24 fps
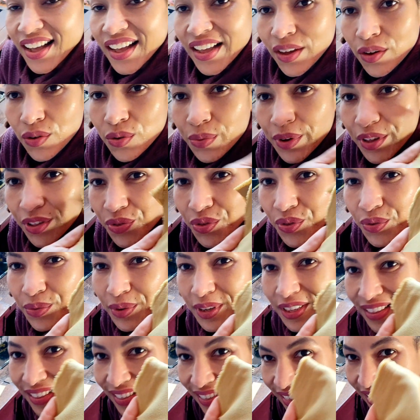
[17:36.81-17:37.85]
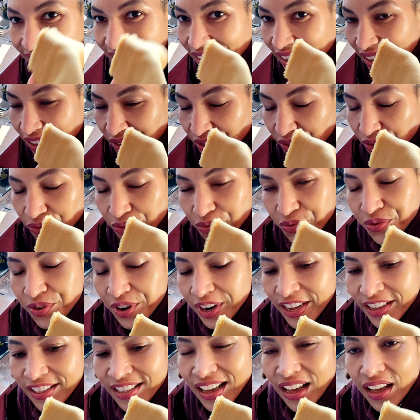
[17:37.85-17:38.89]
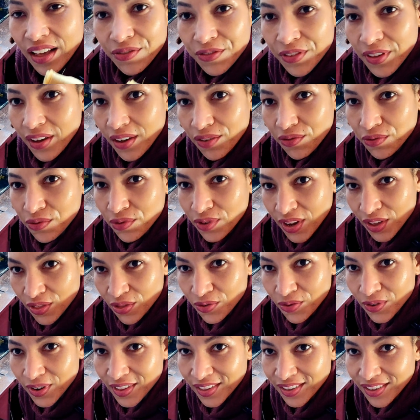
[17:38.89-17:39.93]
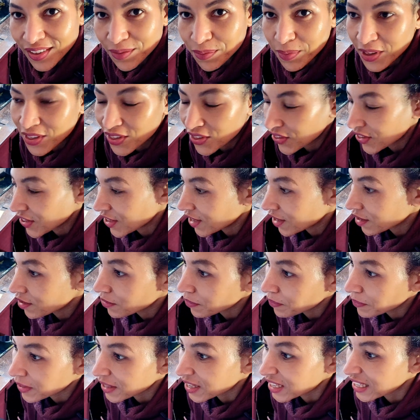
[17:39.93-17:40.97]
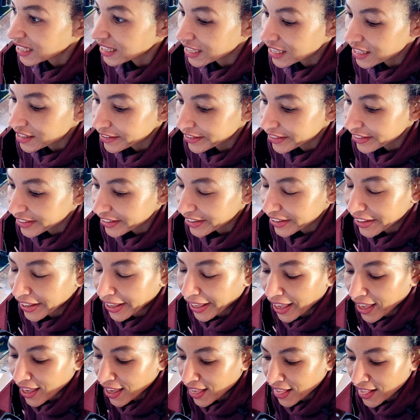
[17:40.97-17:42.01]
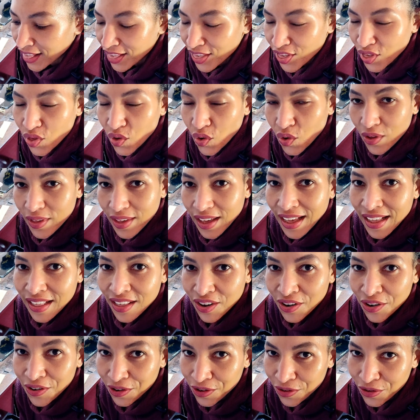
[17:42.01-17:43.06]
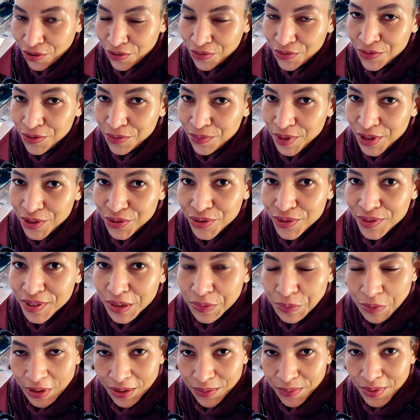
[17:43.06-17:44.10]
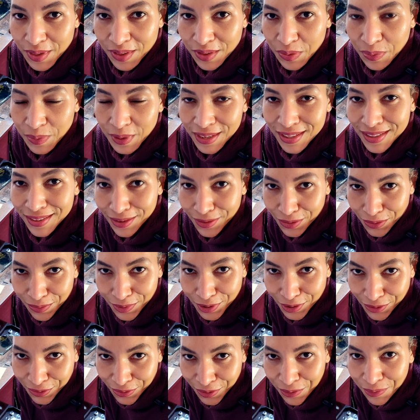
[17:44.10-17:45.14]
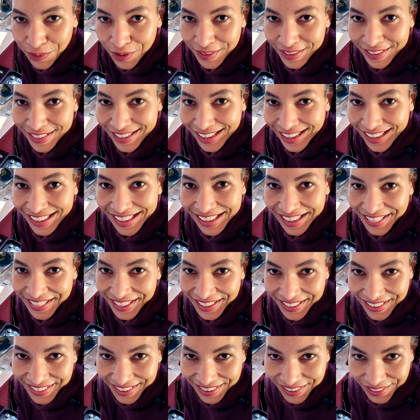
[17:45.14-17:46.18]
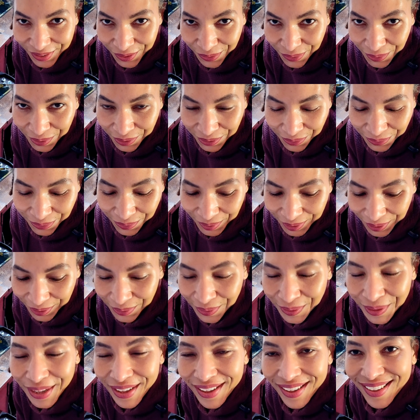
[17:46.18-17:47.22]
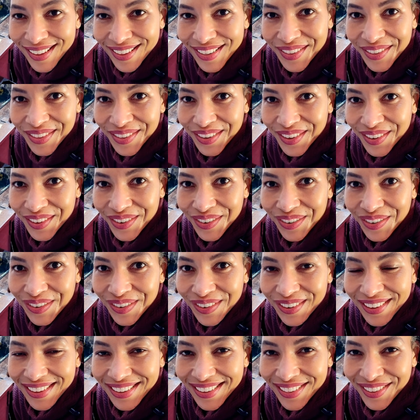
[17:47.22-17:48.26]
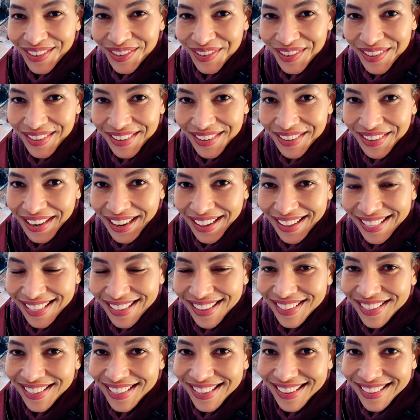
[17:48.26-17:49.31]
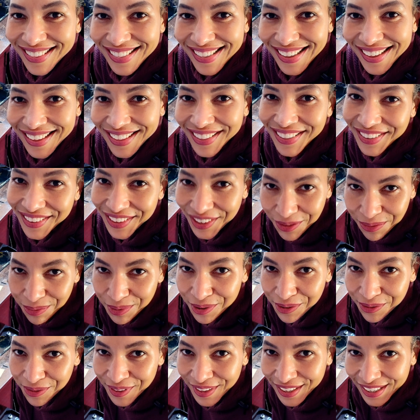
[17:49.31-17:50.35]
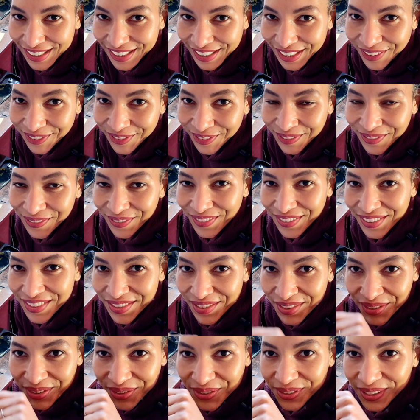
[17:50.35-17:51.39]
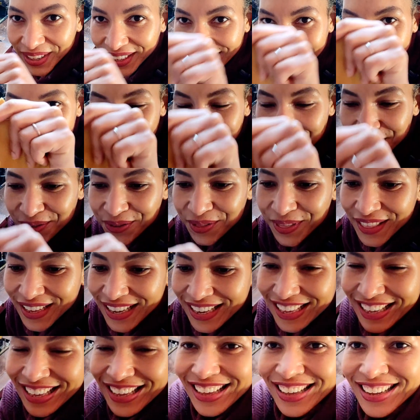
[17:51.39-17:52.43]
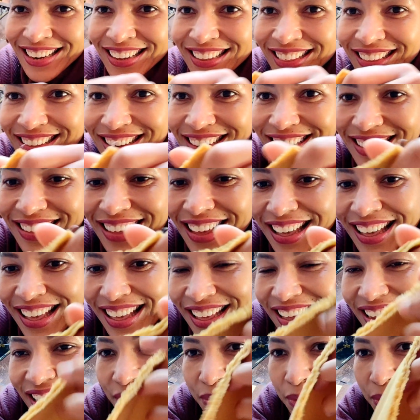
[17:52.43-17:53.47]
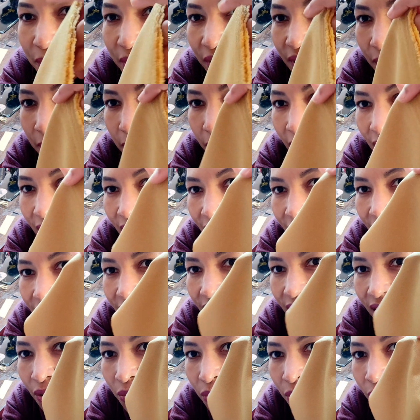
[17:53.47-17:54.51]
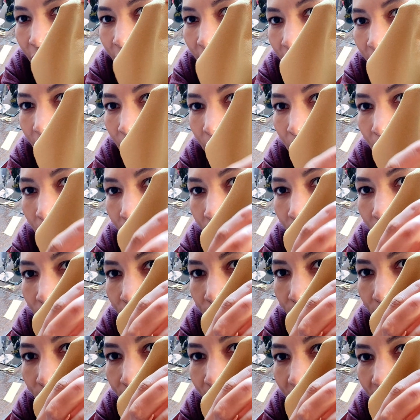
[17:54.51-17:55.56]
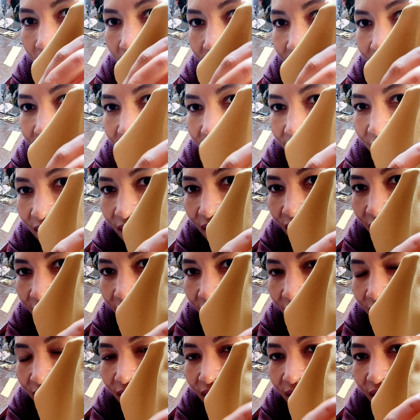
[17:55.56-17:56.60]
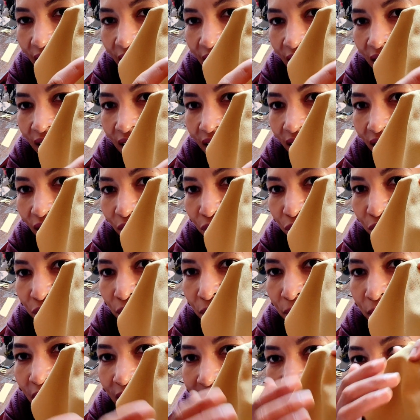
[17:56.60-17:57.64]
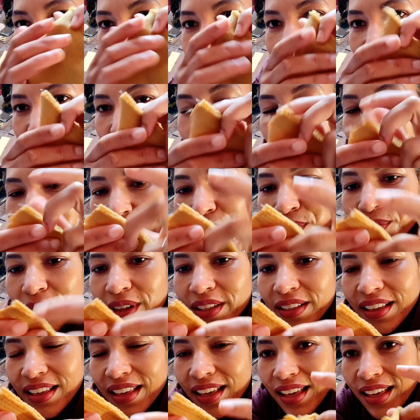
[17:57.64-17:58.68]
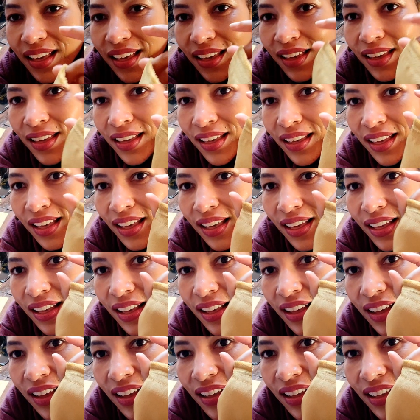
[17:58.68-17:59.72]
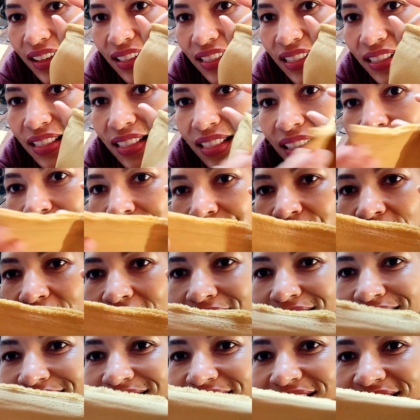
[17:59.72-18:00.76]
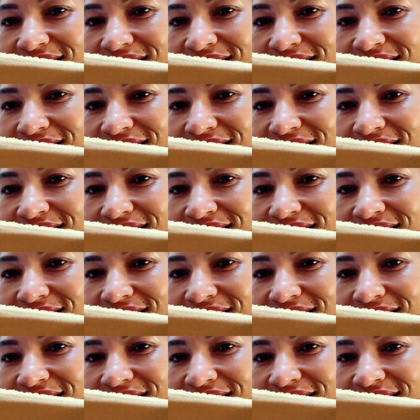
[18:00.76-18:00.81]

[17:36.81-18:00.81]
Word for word: I always do a test run after I've rethreaded a machine because it's not unheard of for me to sometimes just make a little bit of a mistake and then it doesn't work well. So it's always a good idea to just take a little bit of time just to do like a little thingy. And I did it. And I'm always amazed at what a beautiful stitch I get from my Singer 201K. Love it.